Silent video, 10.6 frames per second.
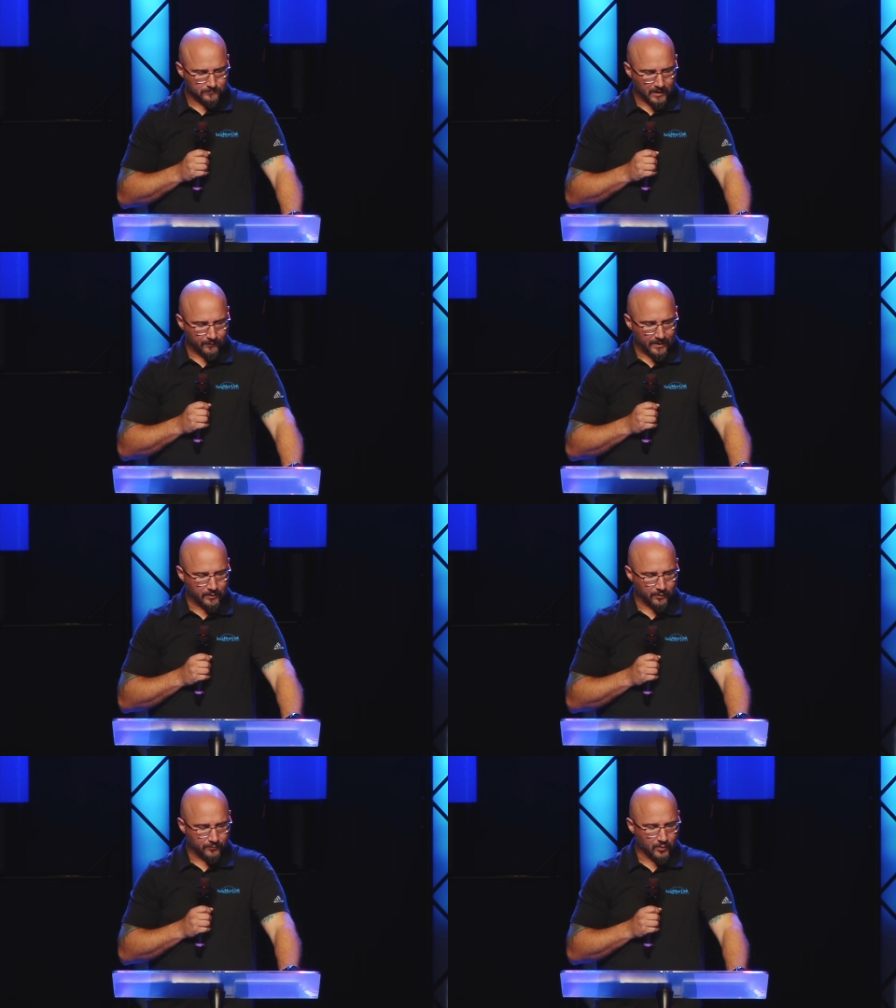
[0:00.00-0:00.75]
if I
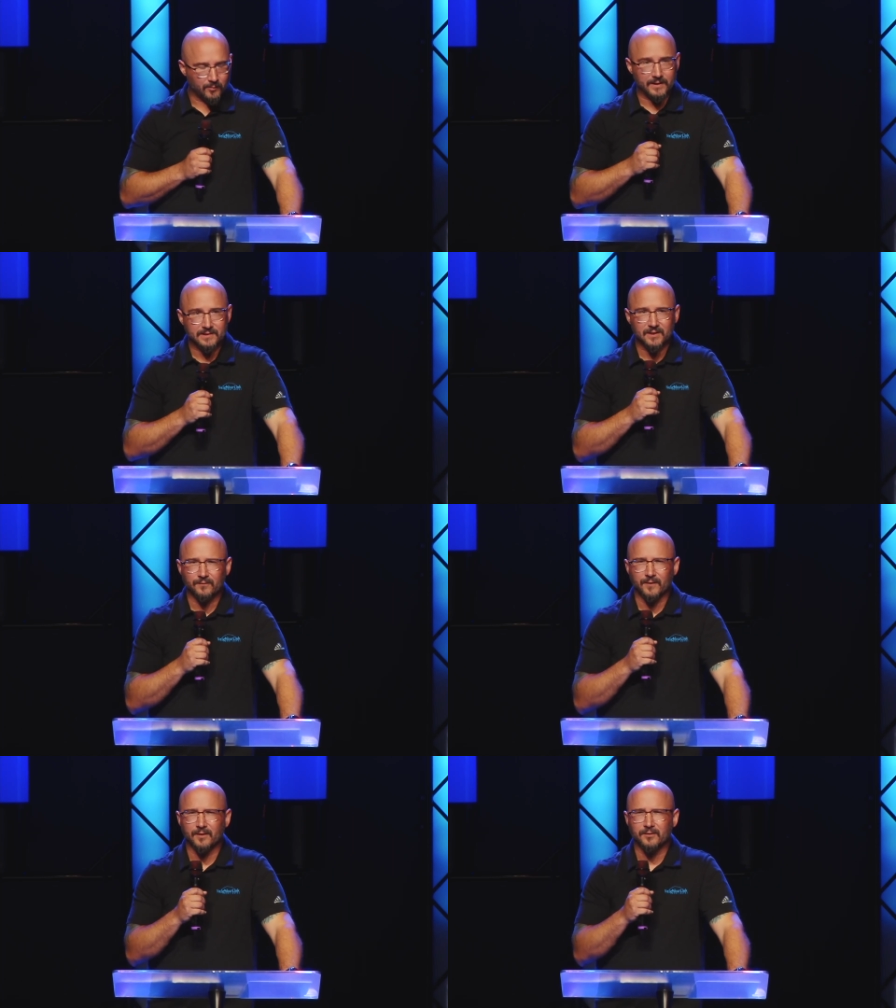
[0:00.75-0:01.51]
could throw
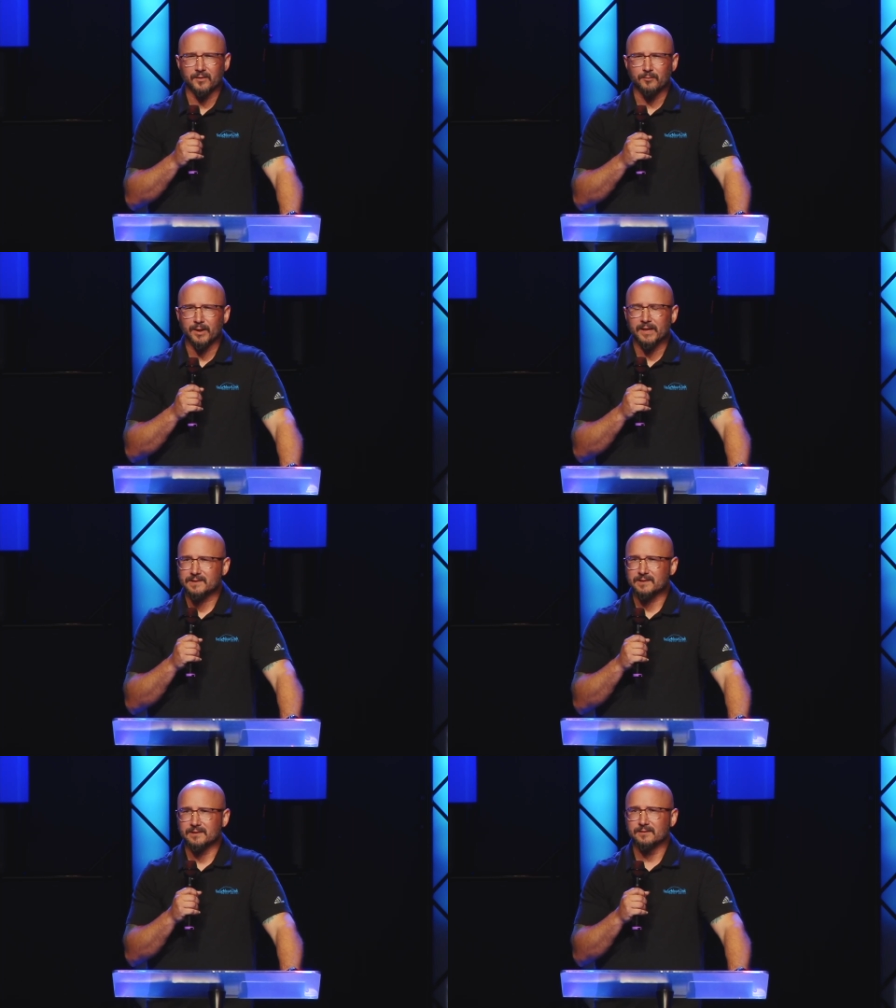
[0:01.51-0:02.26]
myself under the
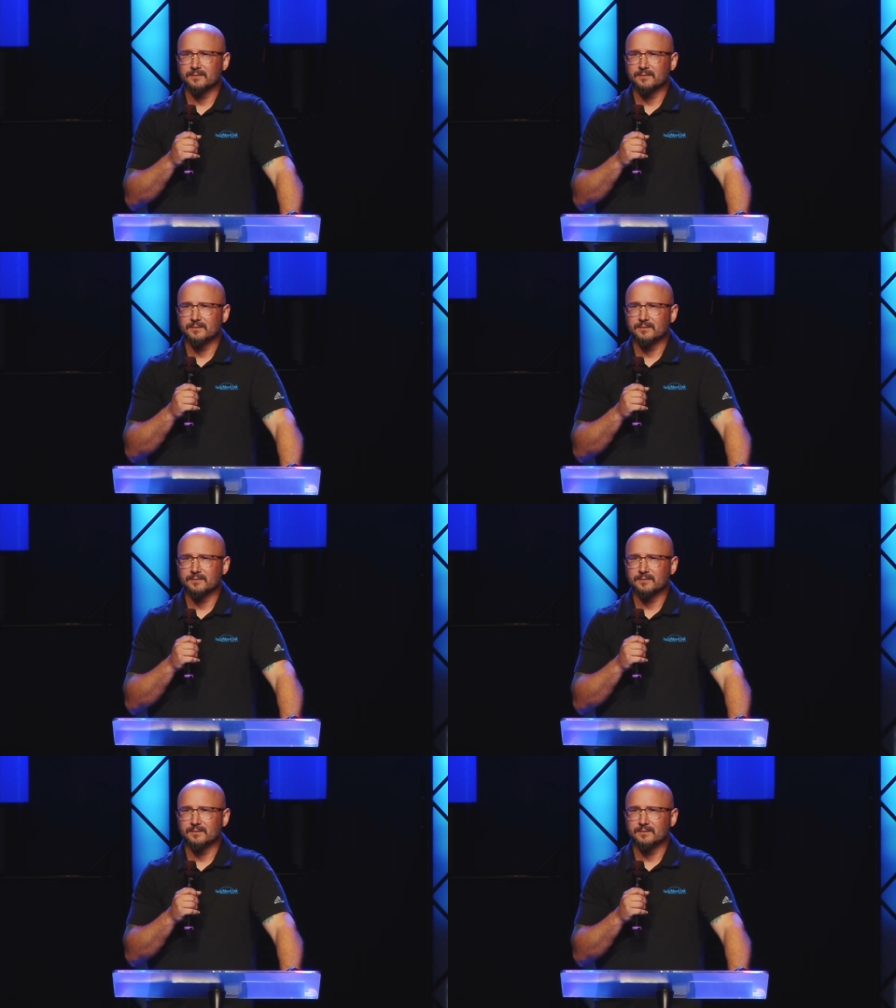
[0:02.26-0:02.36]
bus?